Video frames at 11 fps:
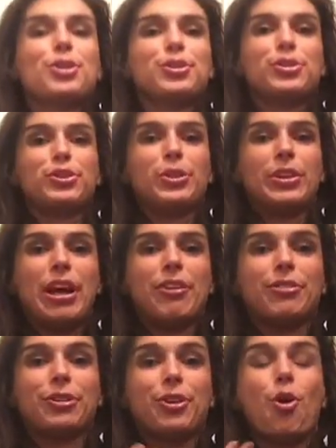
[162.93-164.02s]
So yeah,
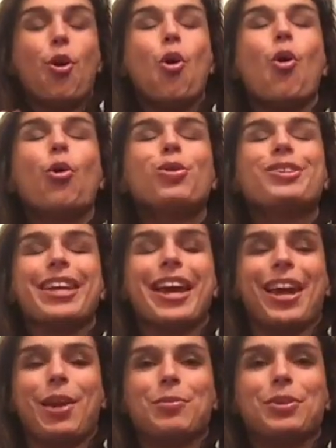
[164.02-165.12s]
for the whole
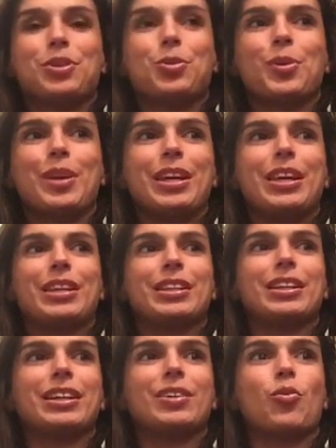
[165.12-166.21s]
day
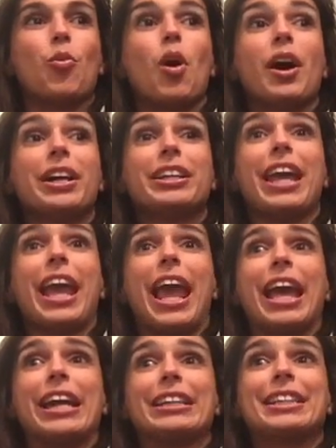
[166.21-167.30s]
between 1
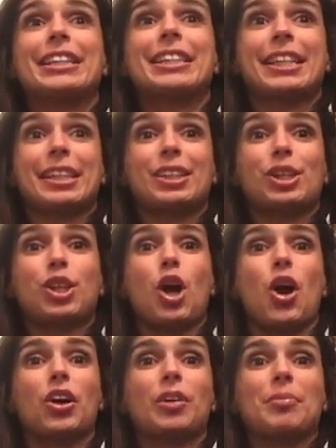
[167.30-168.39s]
and 6
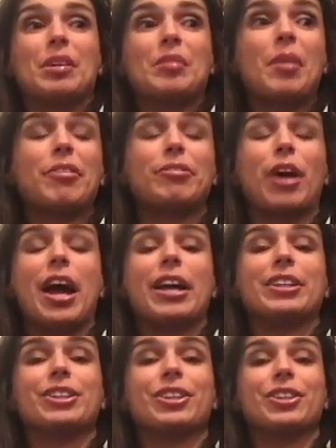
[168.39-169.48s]
o'clock, me and my
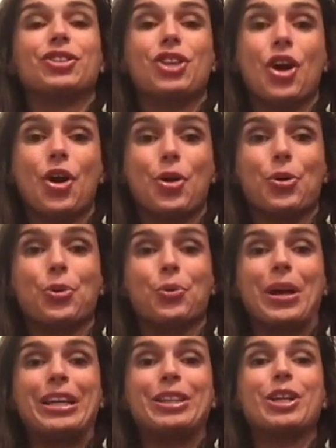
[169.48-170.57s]
friend Joe
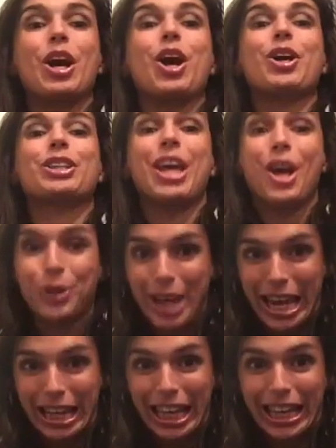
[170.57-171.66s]
went
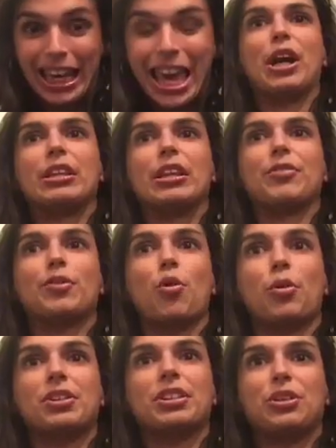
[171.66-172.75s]
tailgating. And then of
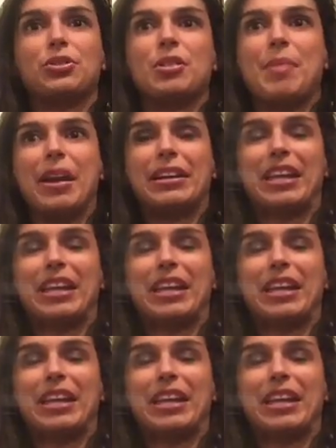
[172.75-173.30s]
course the UT band